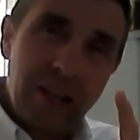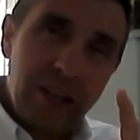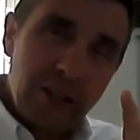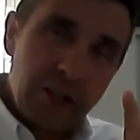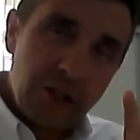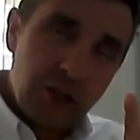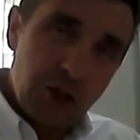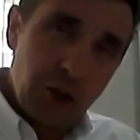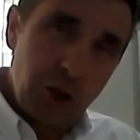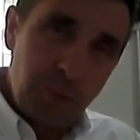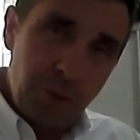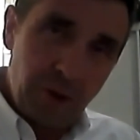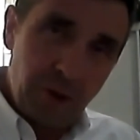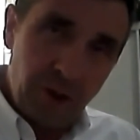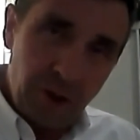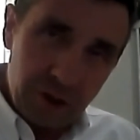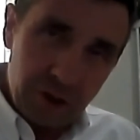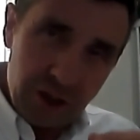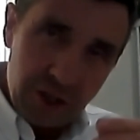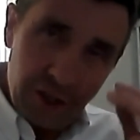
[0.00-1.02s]

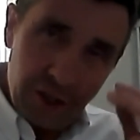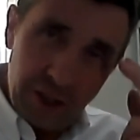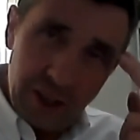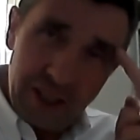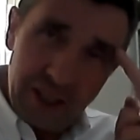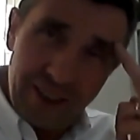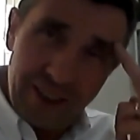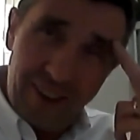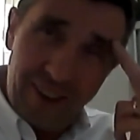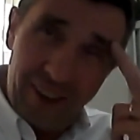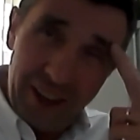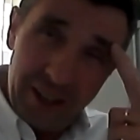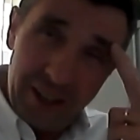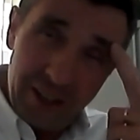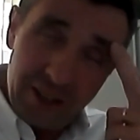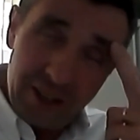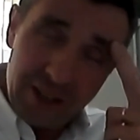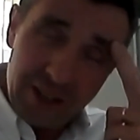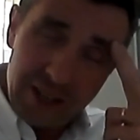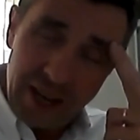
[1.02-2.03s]
superoxide
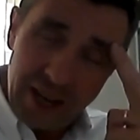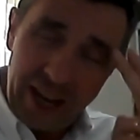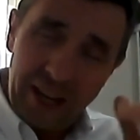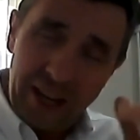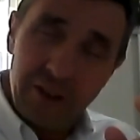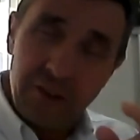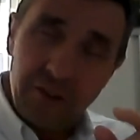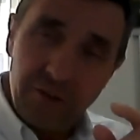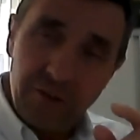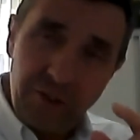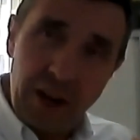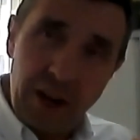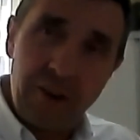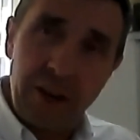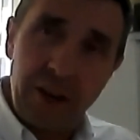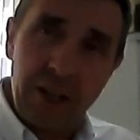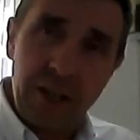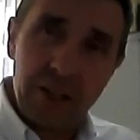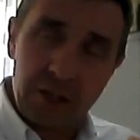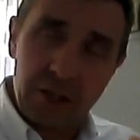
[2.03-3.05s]
ions, and very
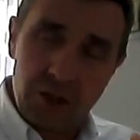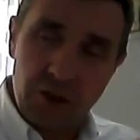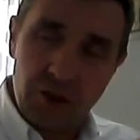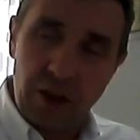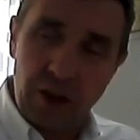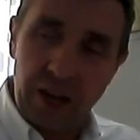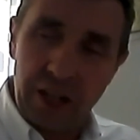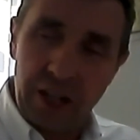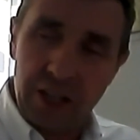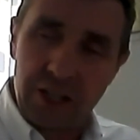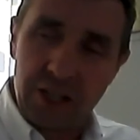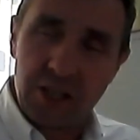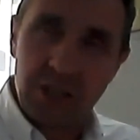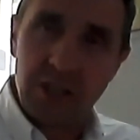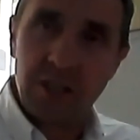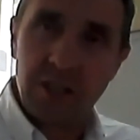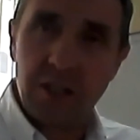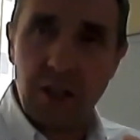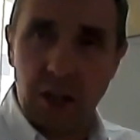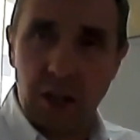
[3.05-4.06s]
trace
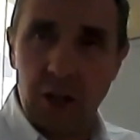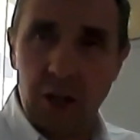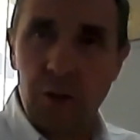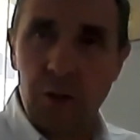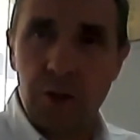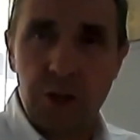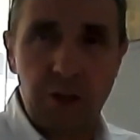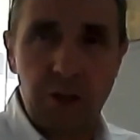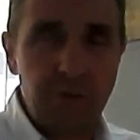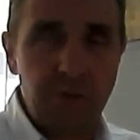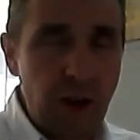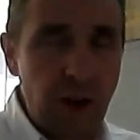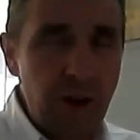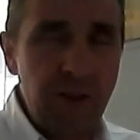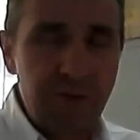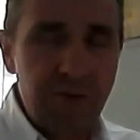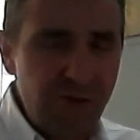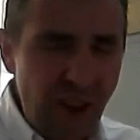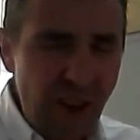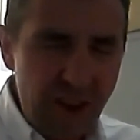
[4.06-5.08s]
ozone, very,
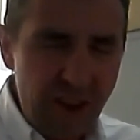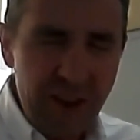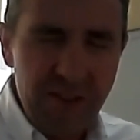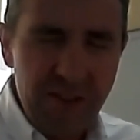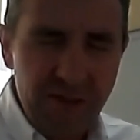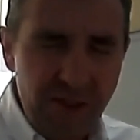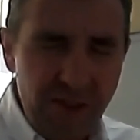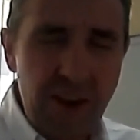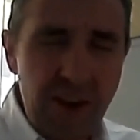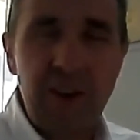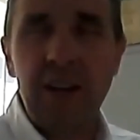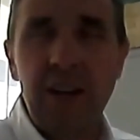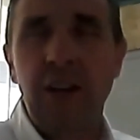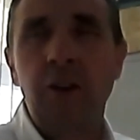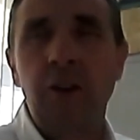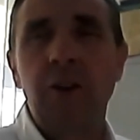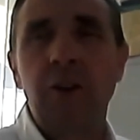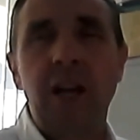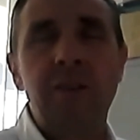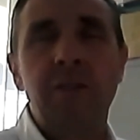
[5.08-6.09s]
very, very low
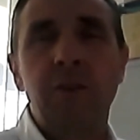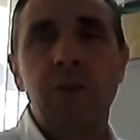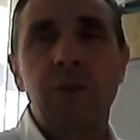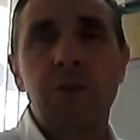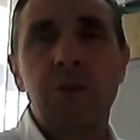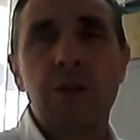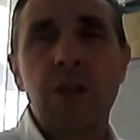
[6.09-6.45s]
levels,